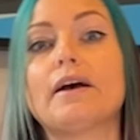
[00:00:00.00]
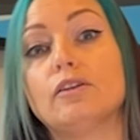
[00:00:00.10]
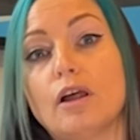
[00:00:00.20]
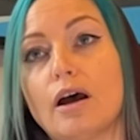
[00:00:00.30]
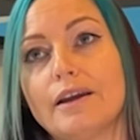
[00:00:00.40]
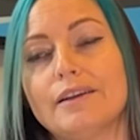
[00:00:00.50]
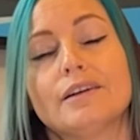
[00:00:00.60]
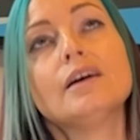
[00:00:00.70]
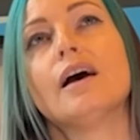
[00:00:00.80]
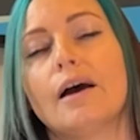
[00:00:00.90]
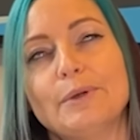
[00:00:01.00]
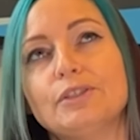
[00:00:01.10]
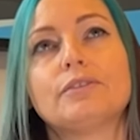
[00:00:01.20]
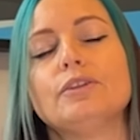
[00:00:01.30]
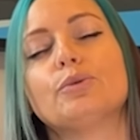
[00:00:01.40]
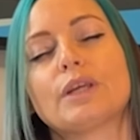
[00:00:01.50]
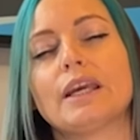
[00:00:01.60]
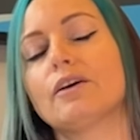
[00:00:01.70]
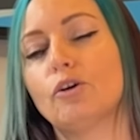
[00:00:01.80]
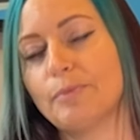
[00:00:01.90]
a lot. And I mean, you
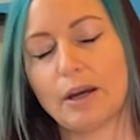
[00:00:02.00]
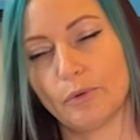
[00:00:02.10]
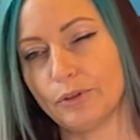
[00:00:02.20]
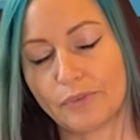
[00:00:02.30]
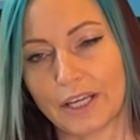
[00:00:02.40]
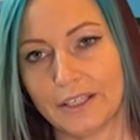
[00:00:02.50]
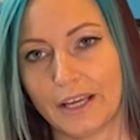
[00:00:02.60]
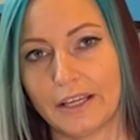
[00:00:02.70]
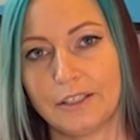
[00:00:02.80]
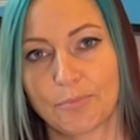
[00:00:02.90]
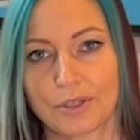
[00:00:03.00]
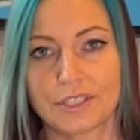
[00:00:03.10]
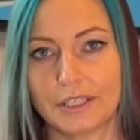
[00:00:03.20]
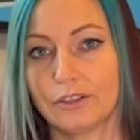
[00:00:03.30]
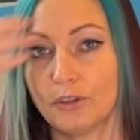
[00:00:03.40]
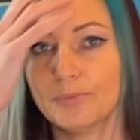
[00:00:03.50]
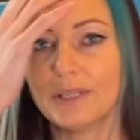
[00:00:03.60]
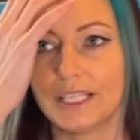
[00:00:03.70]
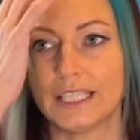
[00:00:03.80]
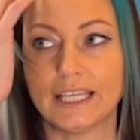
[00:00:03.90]
can't help that when you've got 90%
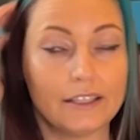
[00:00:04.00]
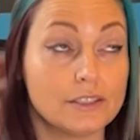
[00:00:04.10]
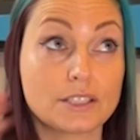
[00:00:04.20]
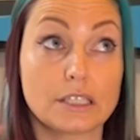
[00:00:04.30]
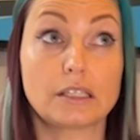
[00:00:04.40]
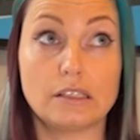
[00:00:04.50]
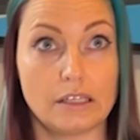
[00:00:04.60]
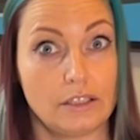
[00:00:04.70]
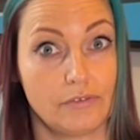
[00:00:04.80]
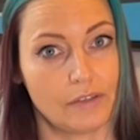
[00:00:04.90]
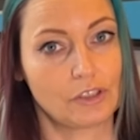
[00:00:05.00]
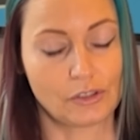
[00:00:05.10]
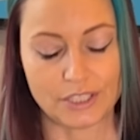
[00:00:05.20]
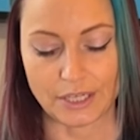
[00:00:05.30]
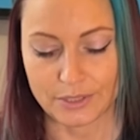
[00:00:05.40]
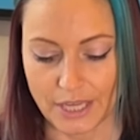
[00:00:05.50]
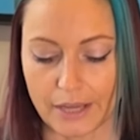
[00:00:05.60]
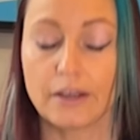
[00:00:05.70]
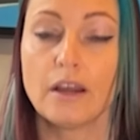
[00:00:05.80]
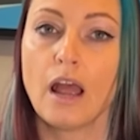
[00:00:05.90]
humidity and it's like 95 degrees outside.
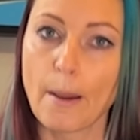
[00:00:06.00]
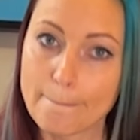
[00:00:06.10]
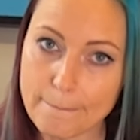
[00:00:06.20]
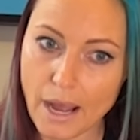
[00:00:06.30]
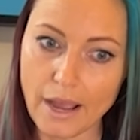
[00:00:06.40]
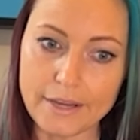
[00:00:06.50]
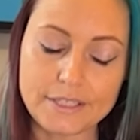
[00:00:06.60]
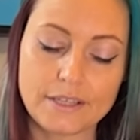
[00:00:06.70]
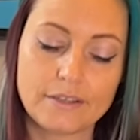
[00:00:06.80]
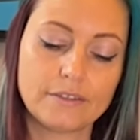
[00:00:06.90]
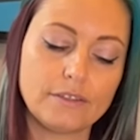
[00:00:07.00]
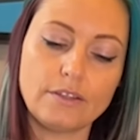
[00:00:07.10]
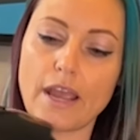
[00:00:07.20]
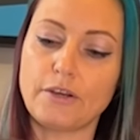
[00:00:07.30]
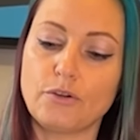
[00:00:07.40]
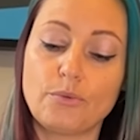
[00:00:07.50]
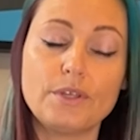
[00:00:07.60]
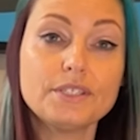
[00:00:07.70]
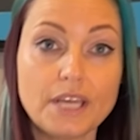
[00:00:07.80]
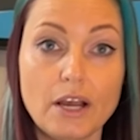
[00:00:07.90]
But I know
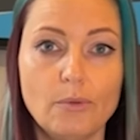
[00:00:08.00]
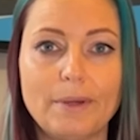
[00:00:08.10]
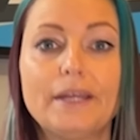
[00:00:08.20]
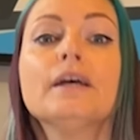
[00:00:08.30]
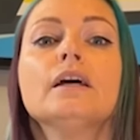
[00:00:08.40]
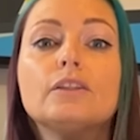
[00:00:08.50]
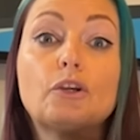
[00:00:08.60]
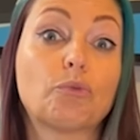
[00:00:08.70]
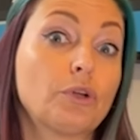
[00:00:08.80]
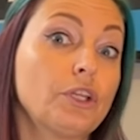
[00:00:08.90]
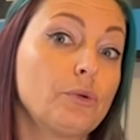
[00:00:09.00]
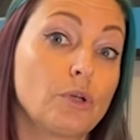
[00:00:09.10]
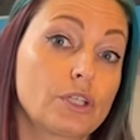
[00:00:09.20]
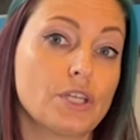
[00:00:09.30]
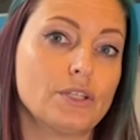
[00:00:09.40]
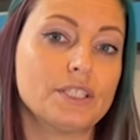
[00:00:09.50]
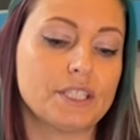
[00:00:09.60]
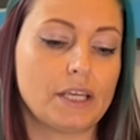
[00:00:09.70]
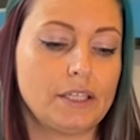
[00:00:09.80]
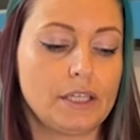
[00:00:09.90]
this helmet, they really worked on
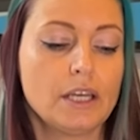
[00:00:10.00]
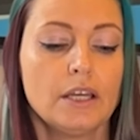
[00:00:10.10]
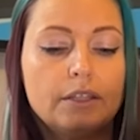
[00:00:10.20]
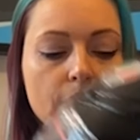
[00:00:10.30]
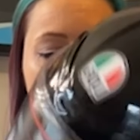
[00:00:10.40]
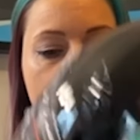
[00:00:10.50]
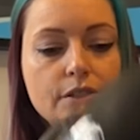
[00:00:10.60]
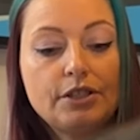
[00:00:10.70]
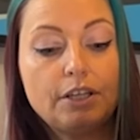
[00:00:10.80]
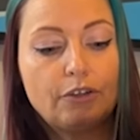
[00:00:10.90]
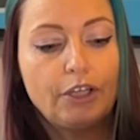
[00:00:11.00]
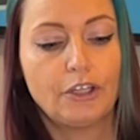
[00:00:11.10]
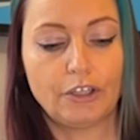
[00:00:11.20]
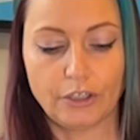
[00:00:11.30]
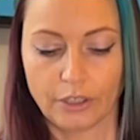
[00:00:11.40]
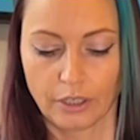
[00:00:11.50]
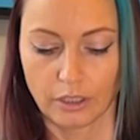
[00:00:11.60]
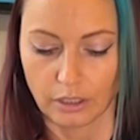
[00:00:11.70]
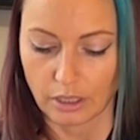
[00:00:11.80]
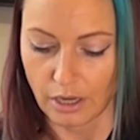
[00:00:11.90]
designing the interior
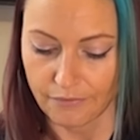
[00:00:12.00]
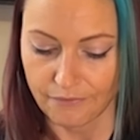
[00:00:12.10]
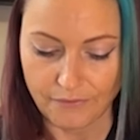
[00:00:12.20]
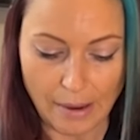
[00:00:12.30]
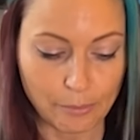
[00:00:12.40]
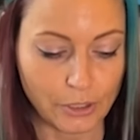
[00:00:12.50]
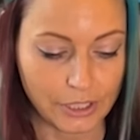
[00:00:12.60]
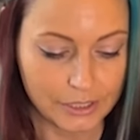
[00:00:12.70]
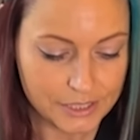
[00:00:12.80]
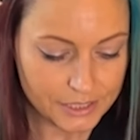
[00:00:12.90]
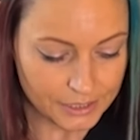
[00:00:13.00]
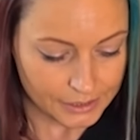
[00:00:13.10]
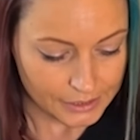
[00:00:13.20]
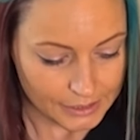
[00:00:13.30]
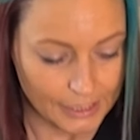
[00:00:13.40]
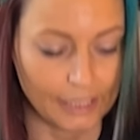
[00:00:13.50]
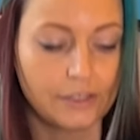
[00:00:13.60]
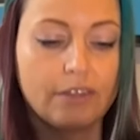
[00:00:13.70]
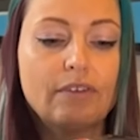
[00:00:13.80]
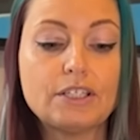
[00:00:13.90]
fabrics and
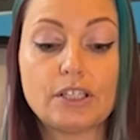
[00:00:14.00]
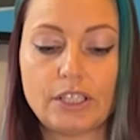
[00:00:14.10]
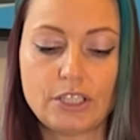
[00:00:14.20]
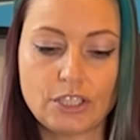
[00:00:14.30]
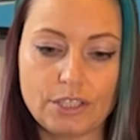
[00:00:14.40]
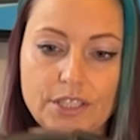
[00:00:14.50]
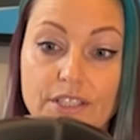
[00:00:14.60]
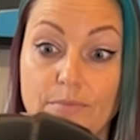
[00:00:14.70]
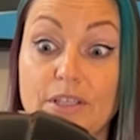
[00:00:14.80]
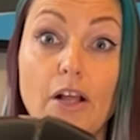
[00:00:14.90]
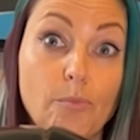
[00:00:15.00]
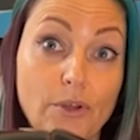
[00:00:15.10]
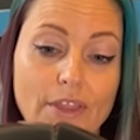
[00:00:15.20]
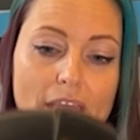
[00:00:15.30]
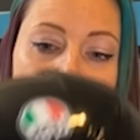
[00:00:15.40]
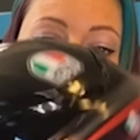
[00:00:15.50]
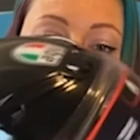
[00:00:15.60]
the ventilation system to help with that.